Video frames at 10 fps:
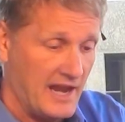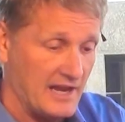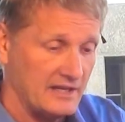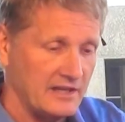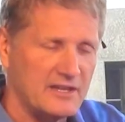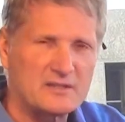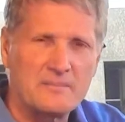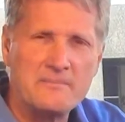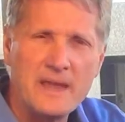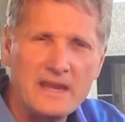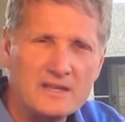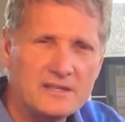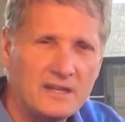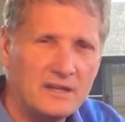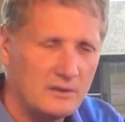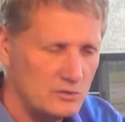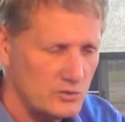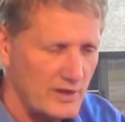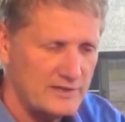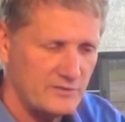And this amazing
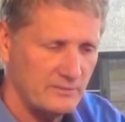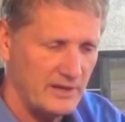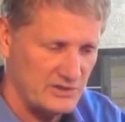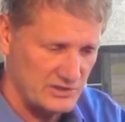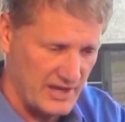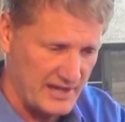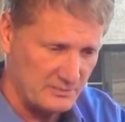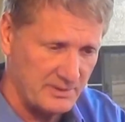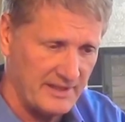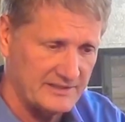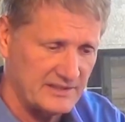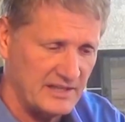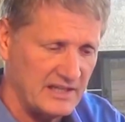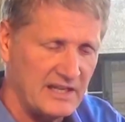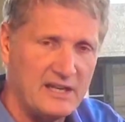transformation takes place in